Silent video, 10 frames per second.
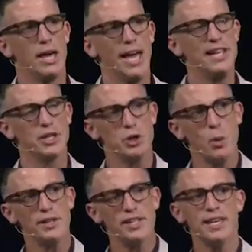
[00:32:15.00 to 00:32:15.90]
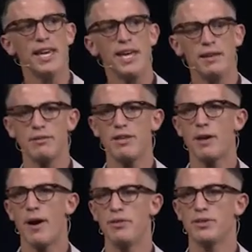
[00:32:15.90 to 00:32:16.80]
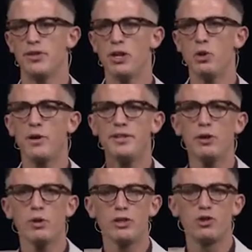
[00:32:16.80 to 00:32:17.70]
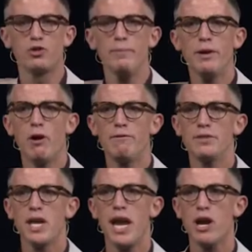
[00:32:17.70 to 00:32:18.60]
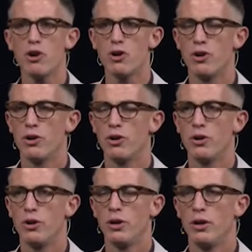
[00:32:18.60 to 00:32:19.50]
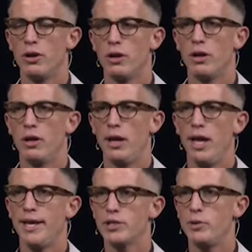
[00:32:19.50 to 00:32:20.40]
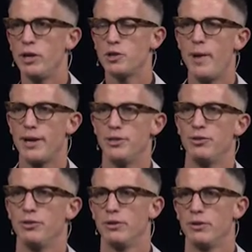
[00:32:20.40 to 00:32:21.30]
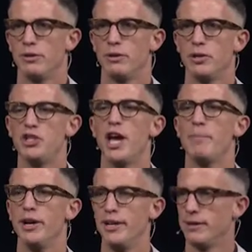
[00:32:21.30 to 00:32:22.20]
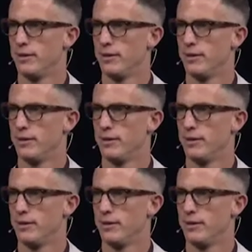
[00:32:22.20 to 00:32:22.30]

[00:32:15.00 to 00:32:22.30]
He's anointed king. Think about this. The anointing oil is dripping off his hair. And guess what he goes back to? Shepherding.